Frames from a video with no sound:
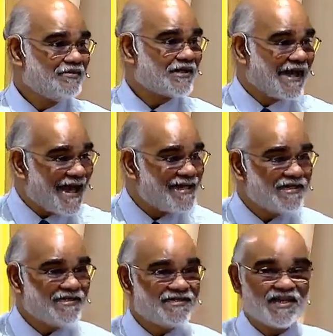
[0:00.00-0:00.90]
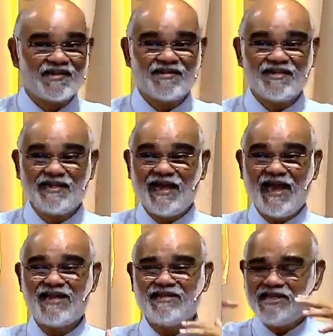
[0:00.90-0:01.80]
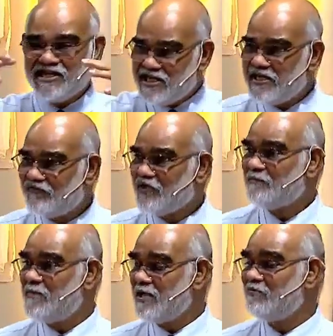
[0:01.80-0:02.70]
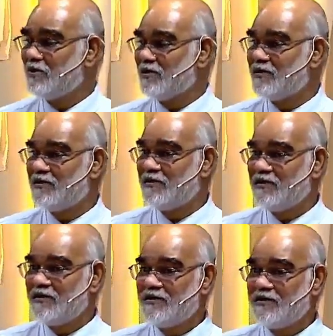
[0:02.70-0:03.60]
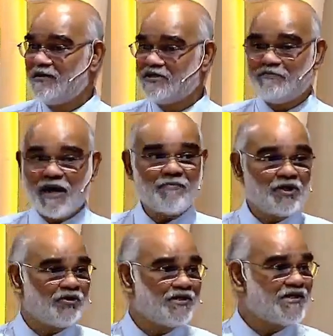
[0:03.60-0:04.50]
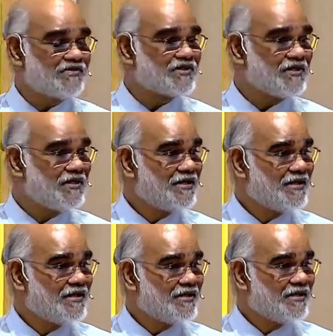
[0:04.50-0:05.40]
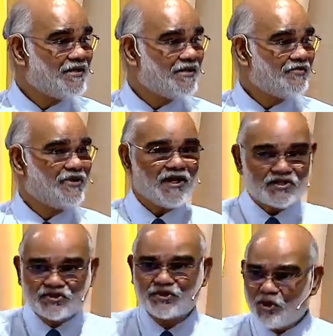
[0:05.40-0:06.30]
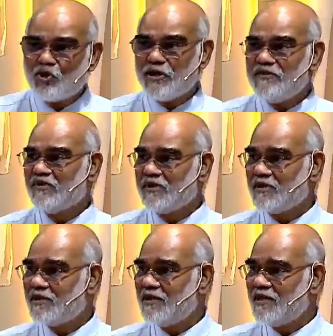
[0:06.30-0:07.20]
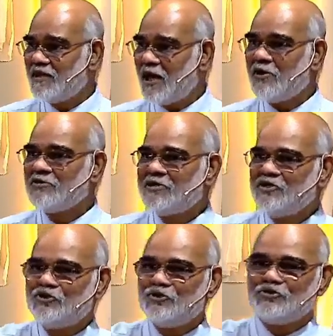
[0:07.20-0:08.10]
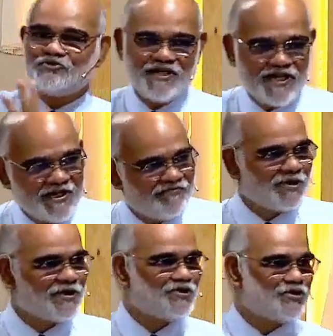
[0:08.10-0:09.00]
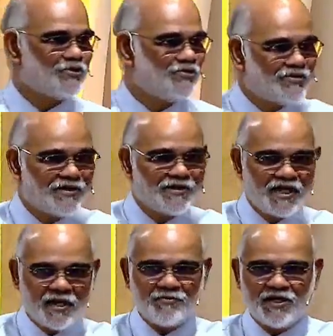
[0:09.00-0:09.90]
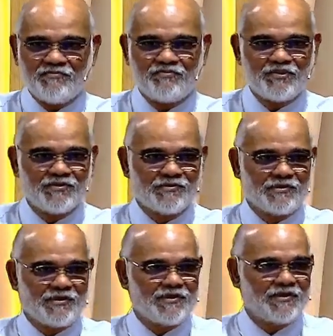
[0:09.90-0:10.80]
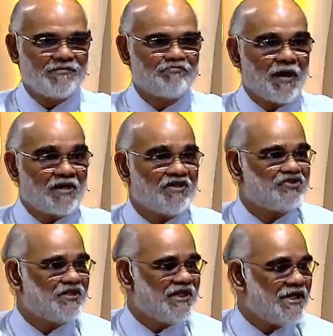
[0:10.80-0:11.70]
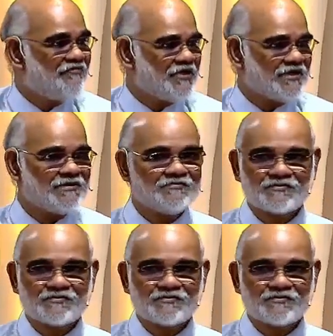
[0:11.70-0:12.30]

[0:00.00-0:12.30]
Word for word: The Chaldeans are an evil people. The Babylonians, they are so evil. How can you use evil to come and punish evil?